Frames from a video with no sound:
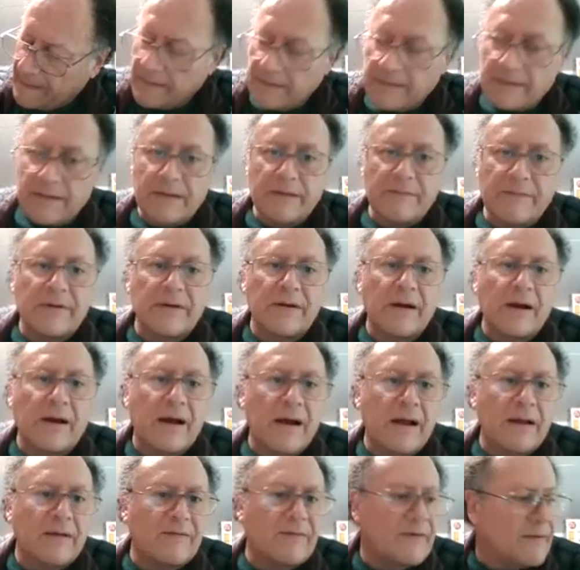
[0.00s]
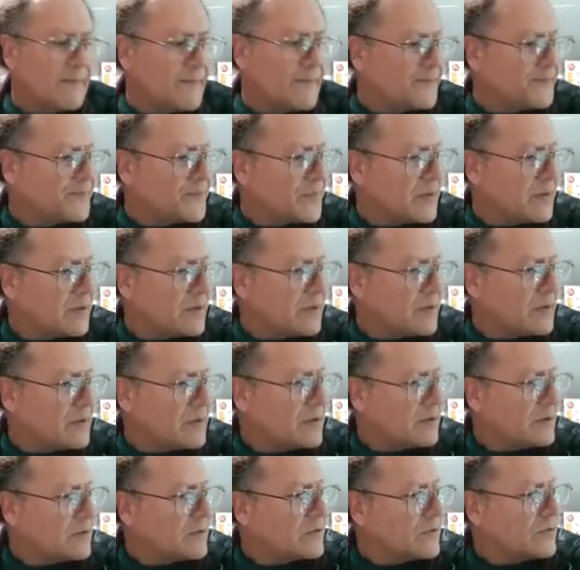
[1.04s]
given alpha.
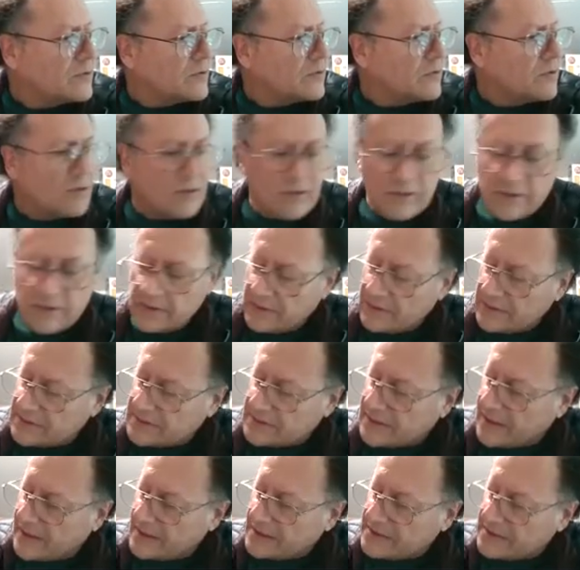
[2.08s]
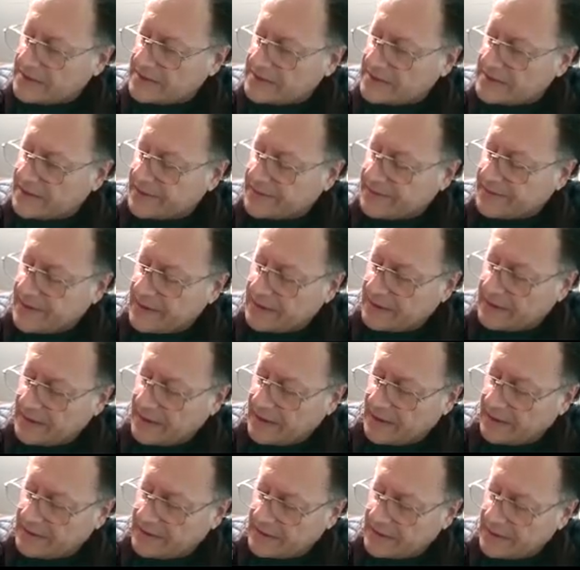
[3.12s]
So in this case, it's a right
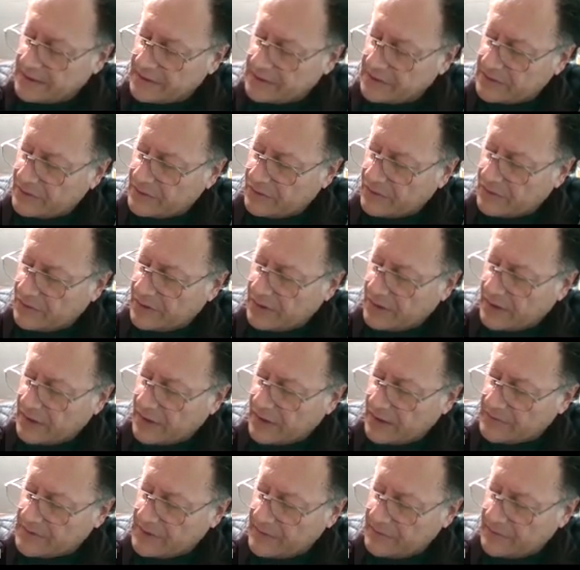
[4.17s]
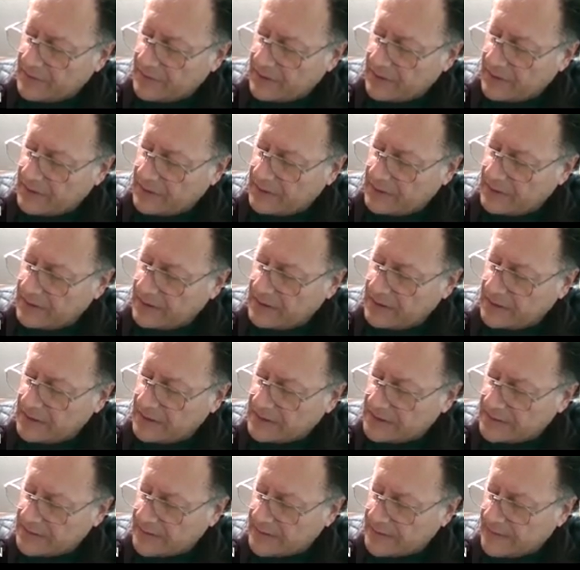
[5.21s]
tail test. So we're going to have something like
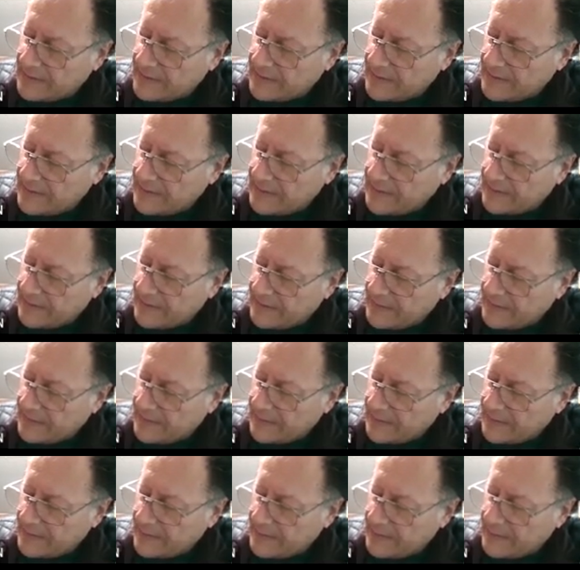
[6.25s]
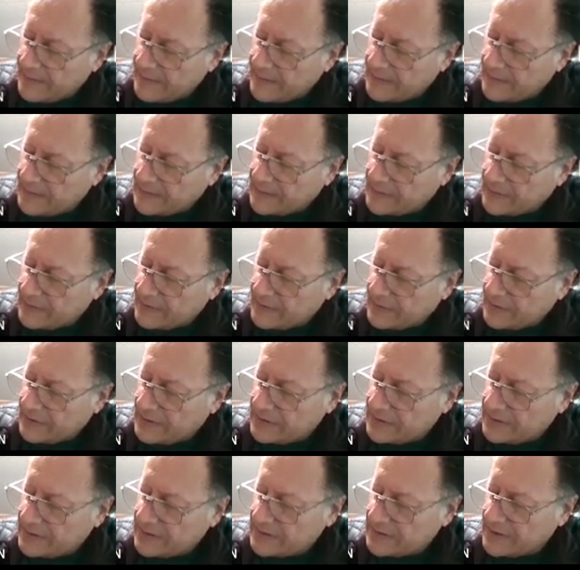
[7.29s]
this. So
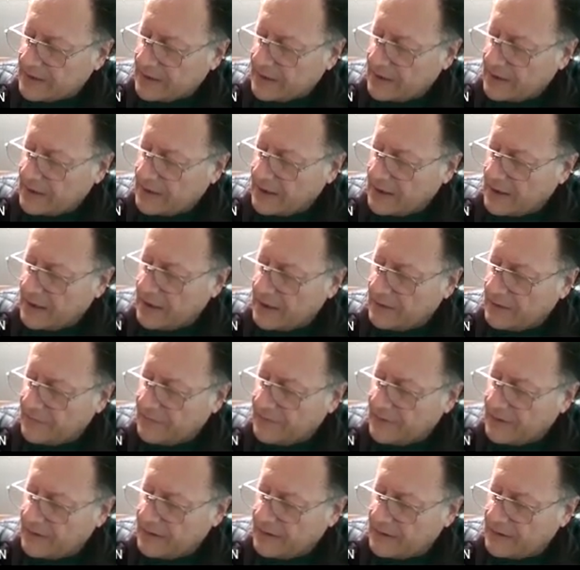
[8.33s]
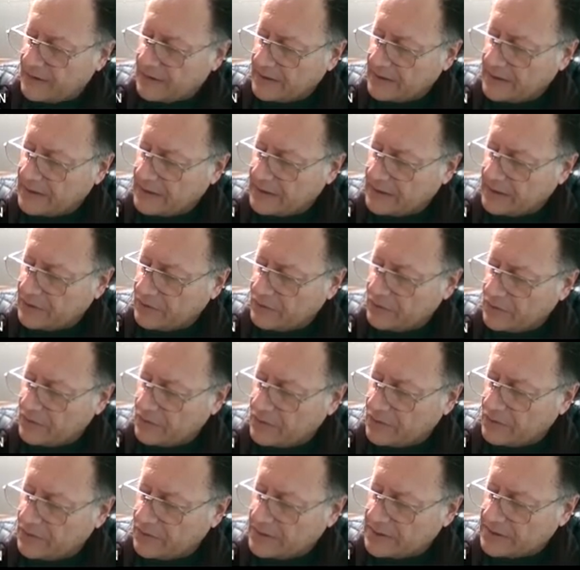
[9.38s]
this is alpha, and I need to
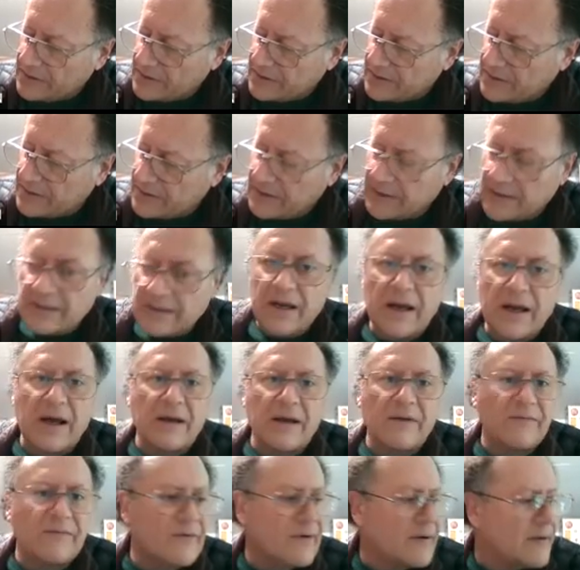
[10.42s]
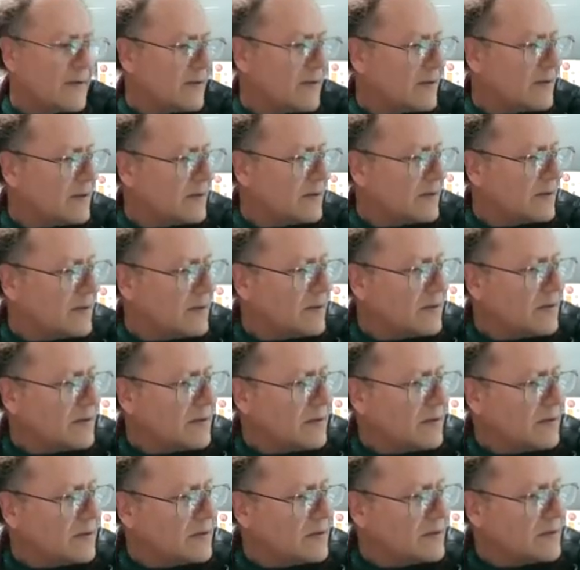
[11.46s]
know this T alpha.
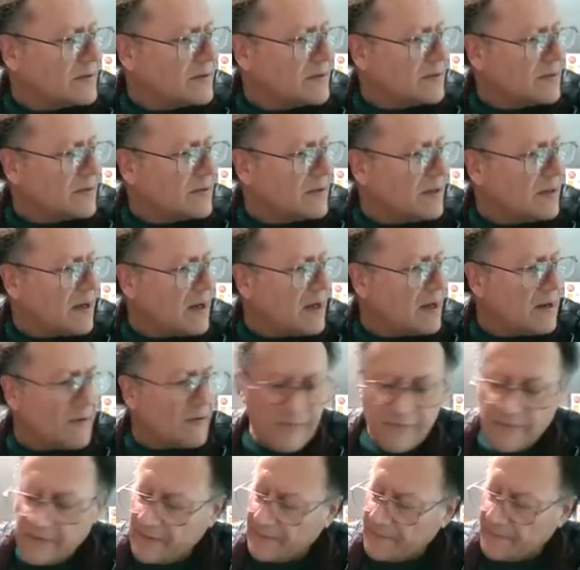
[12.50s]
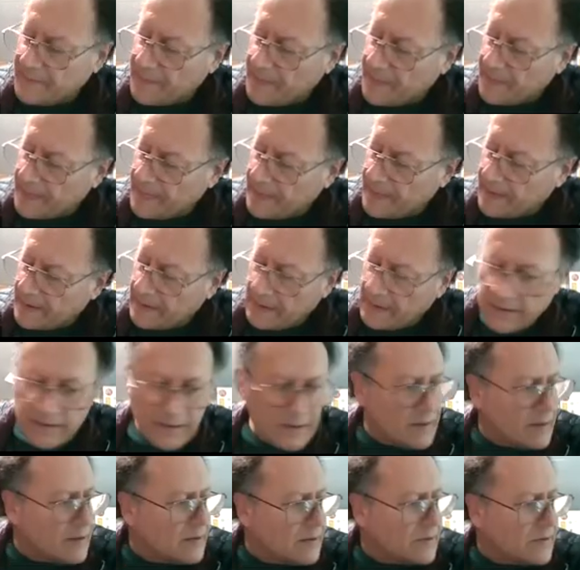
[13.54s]
This T alpha
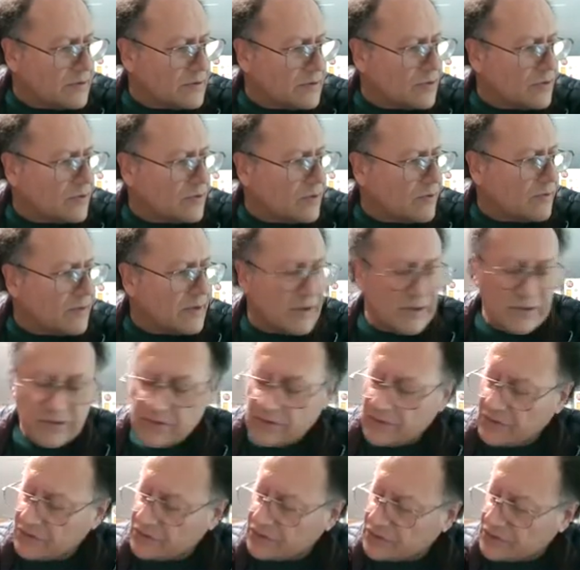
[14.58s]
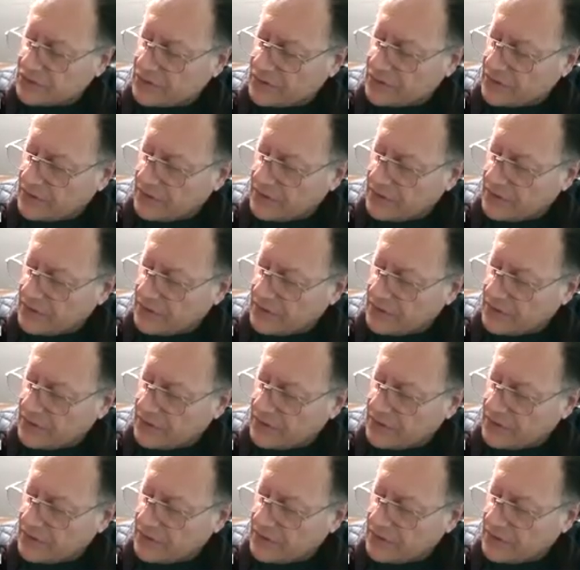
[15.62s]
is going to be just